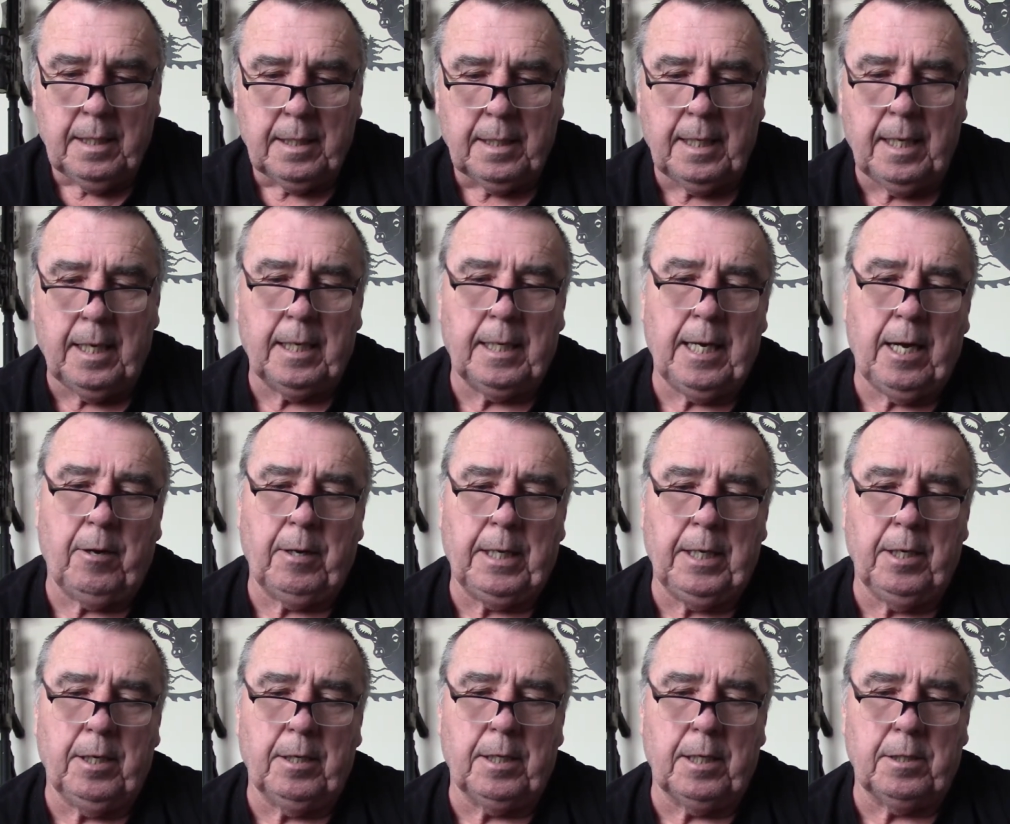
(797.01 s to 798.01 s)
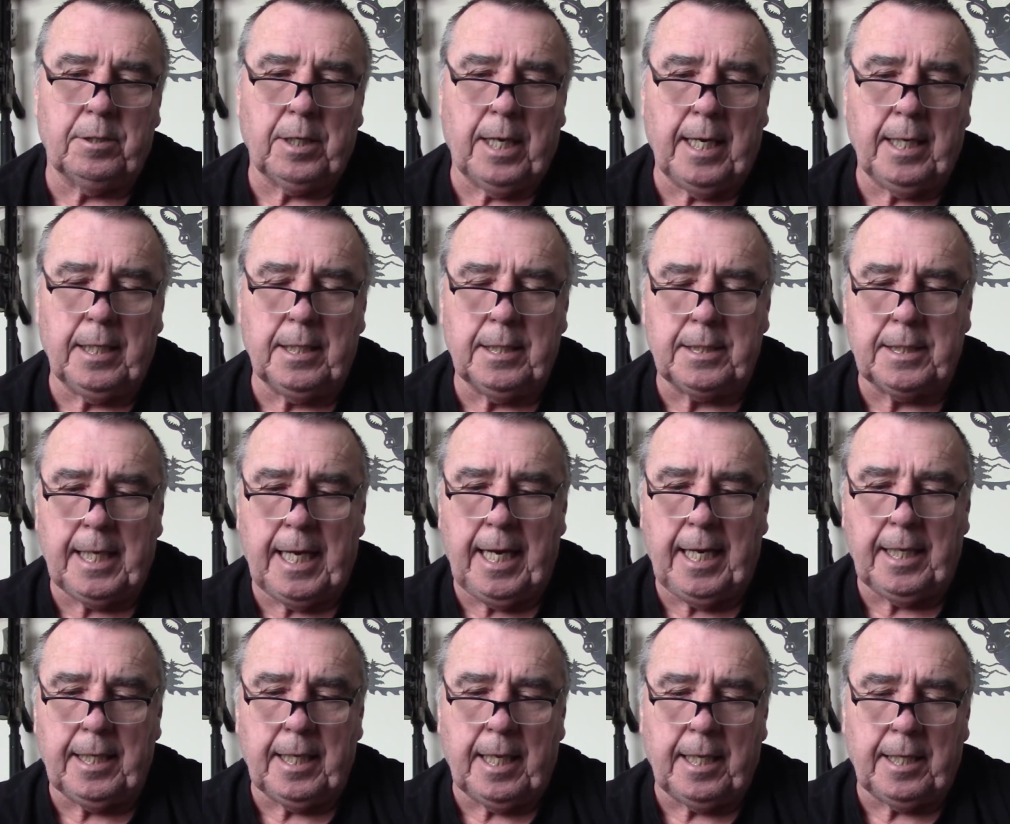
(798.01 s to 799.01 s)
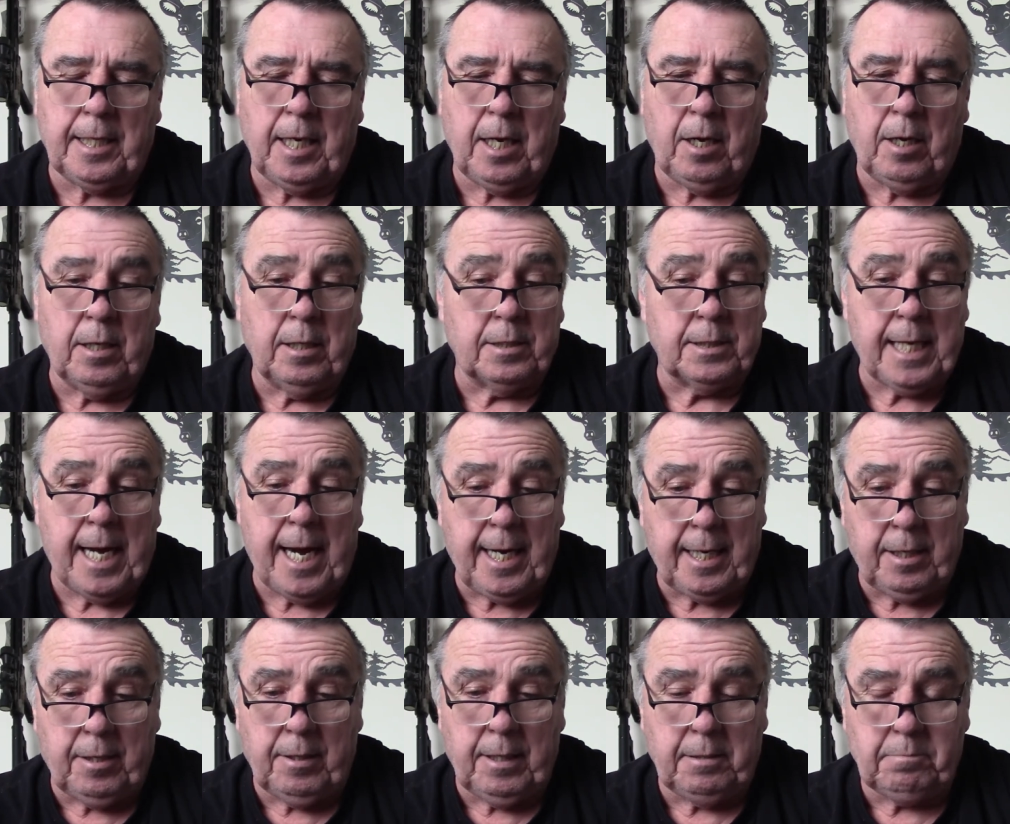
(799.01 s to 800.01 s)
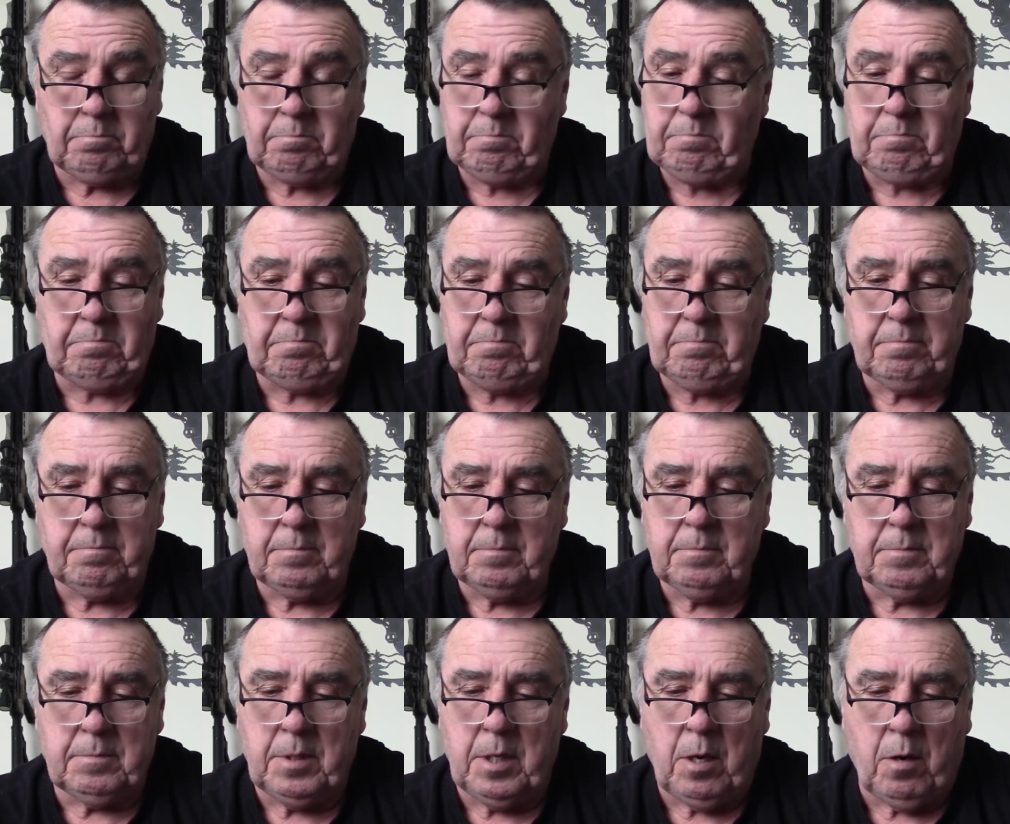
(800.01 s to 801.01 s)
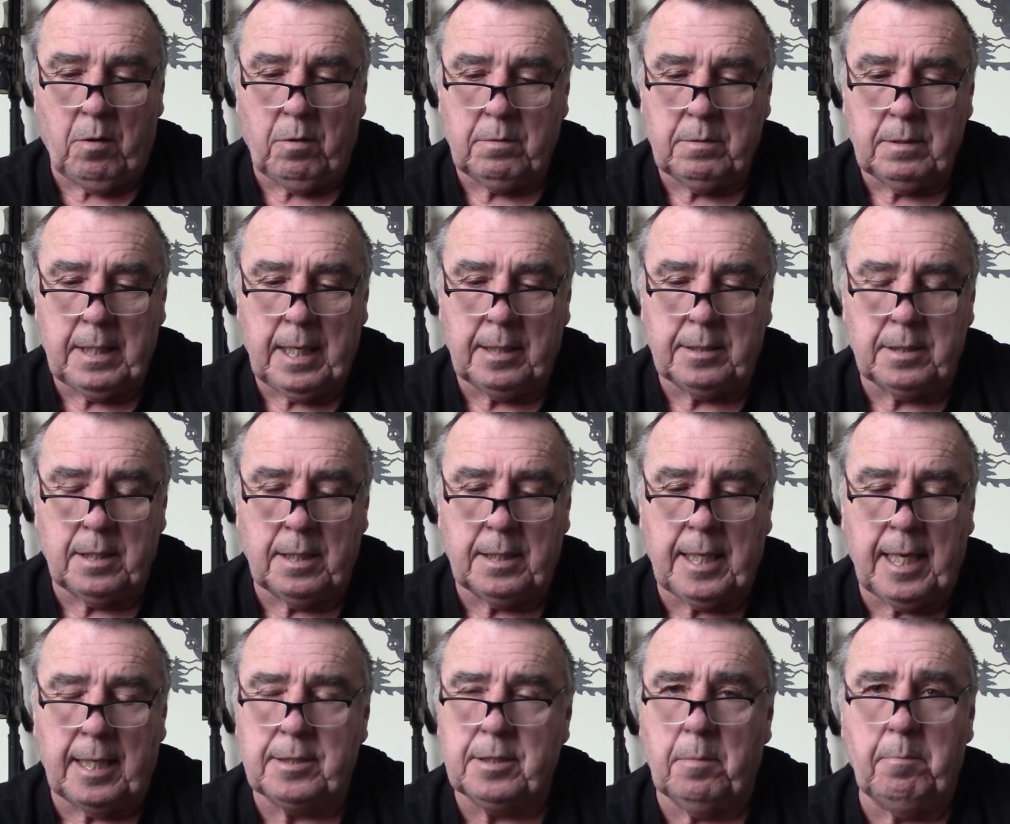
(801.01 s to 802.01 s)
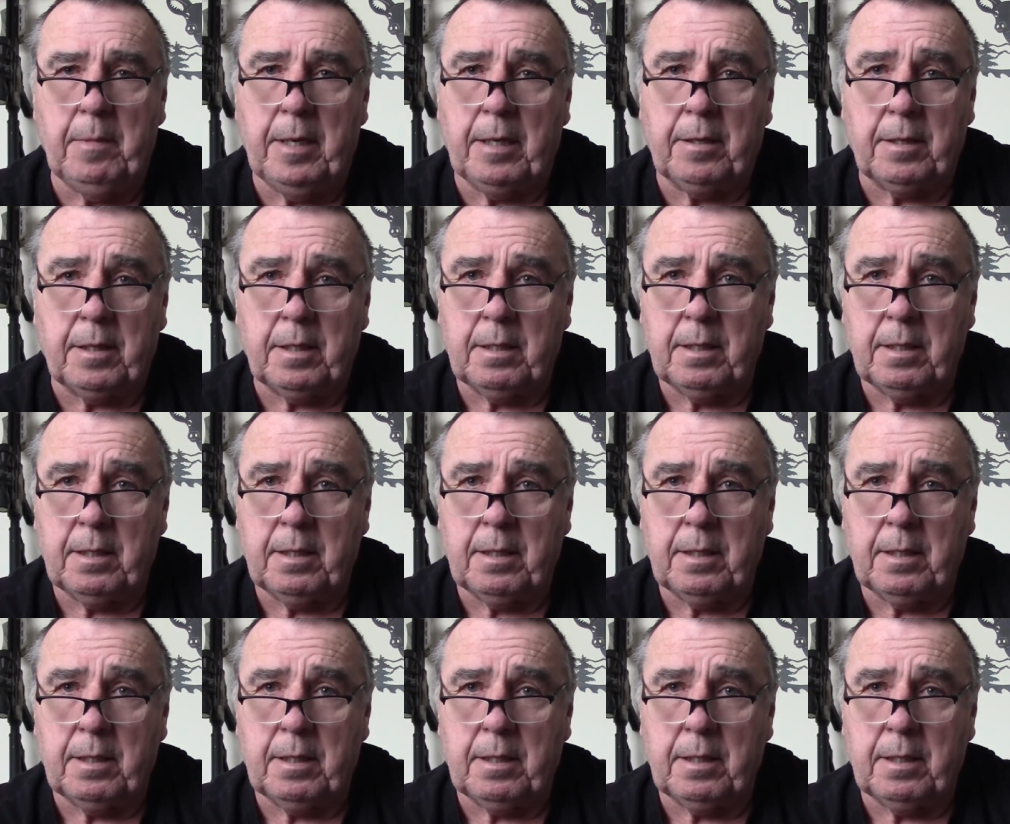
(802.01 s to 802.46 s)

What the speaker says: Now here they're trying to say that they aren't as accurate. No, that's a myth.